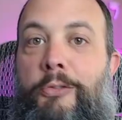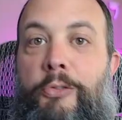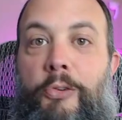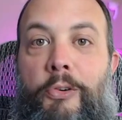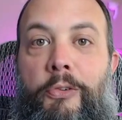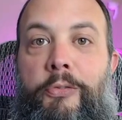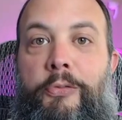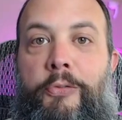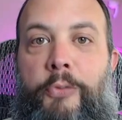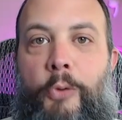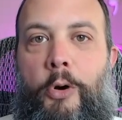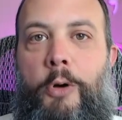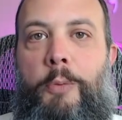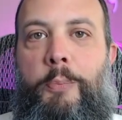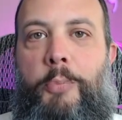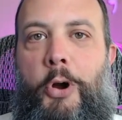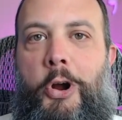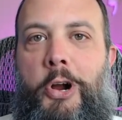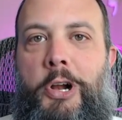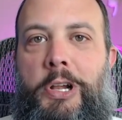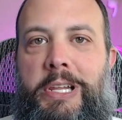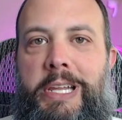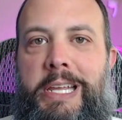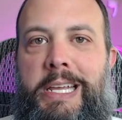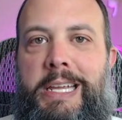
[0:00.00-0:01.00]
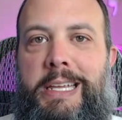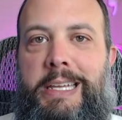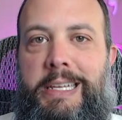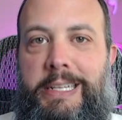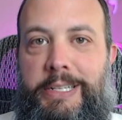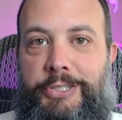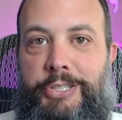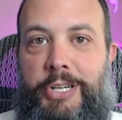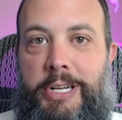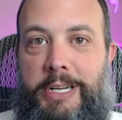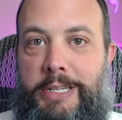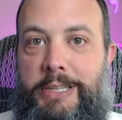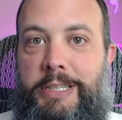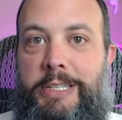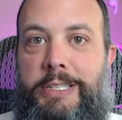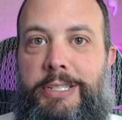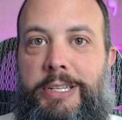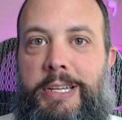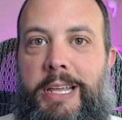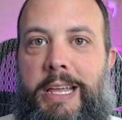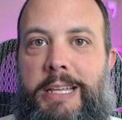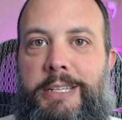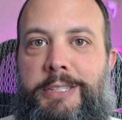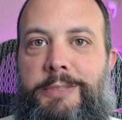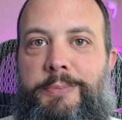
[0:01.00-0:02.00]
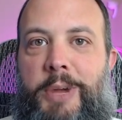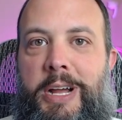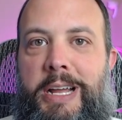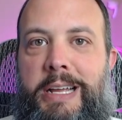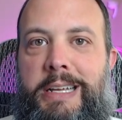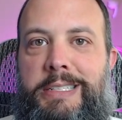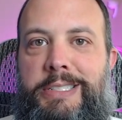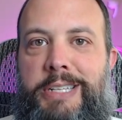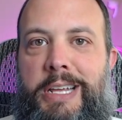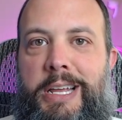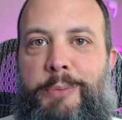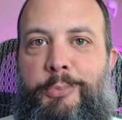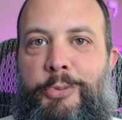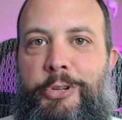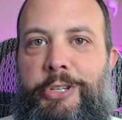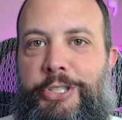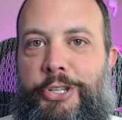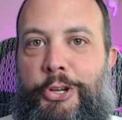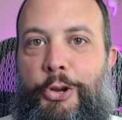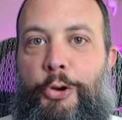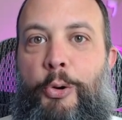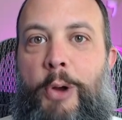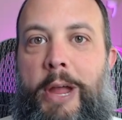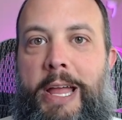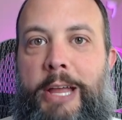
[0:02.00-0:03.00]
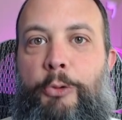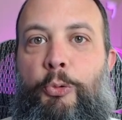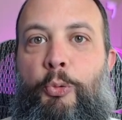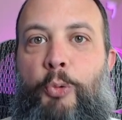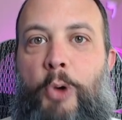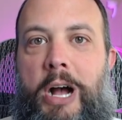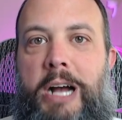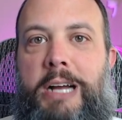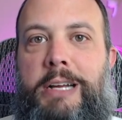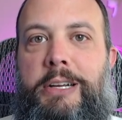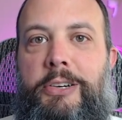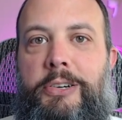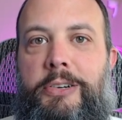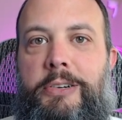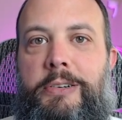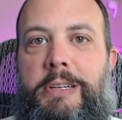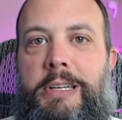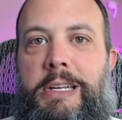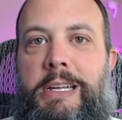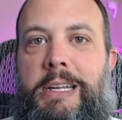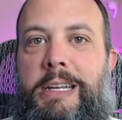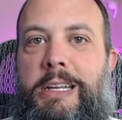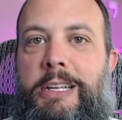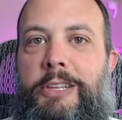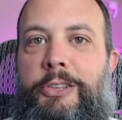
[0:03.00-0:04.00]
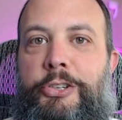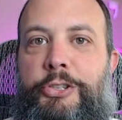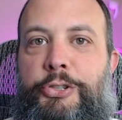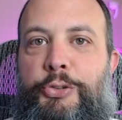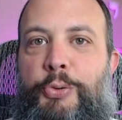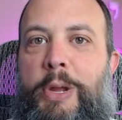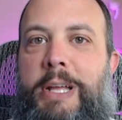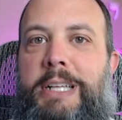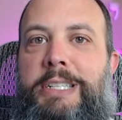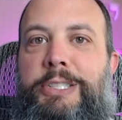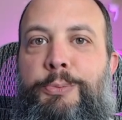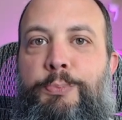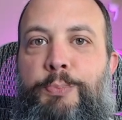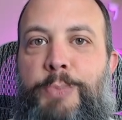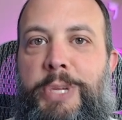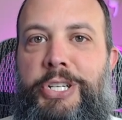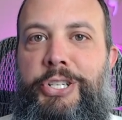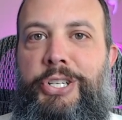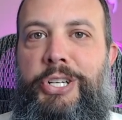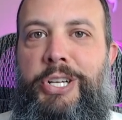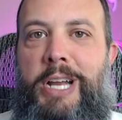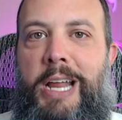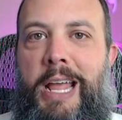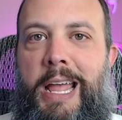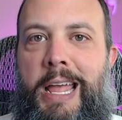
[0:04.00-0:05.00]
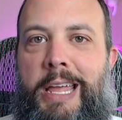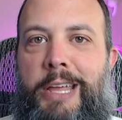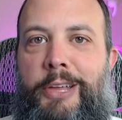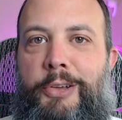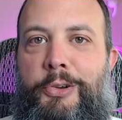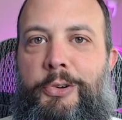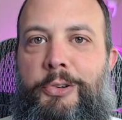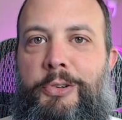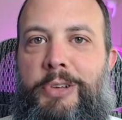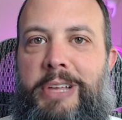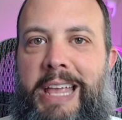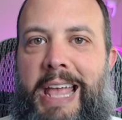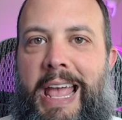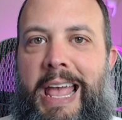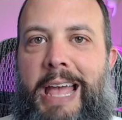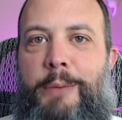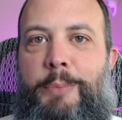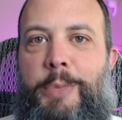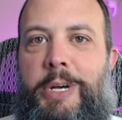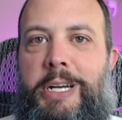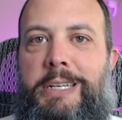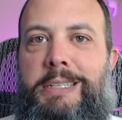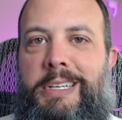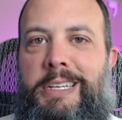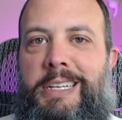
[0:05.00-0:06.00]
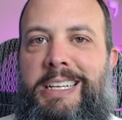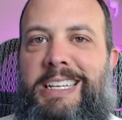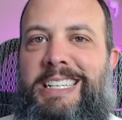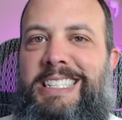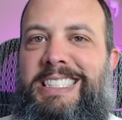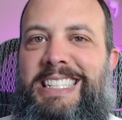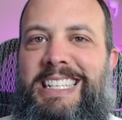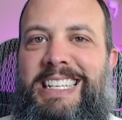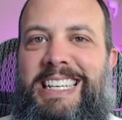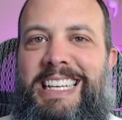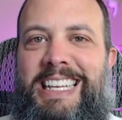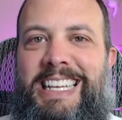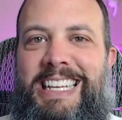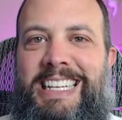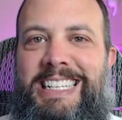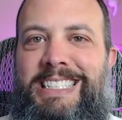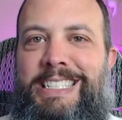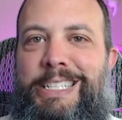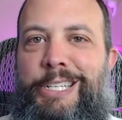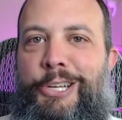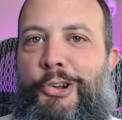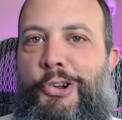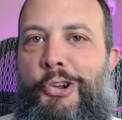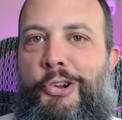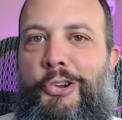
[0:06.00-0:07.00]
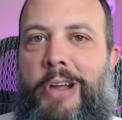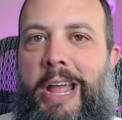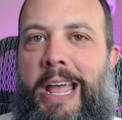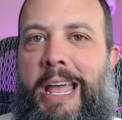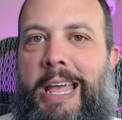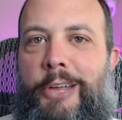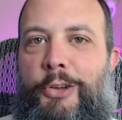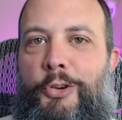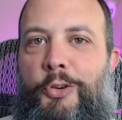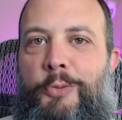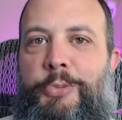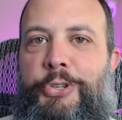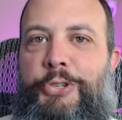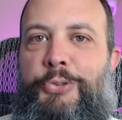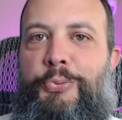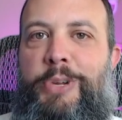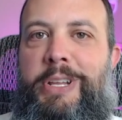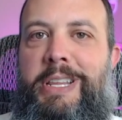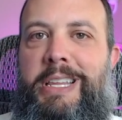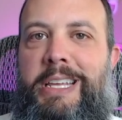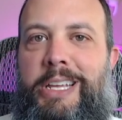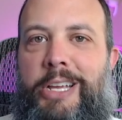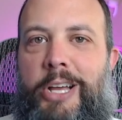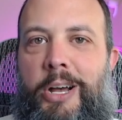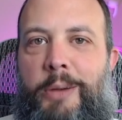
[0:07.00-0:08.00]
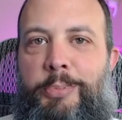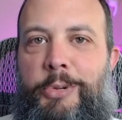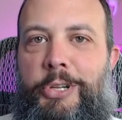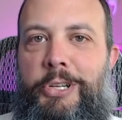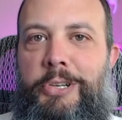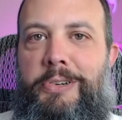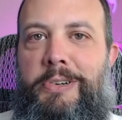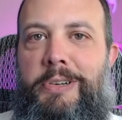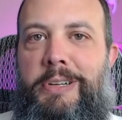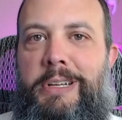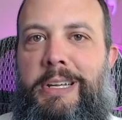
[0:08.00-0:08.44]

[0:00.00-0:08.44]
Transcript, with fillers: a 4-bar linkage, and in this case my example is a crank rocker, the transmission angle gamma is the interior angle between the coupler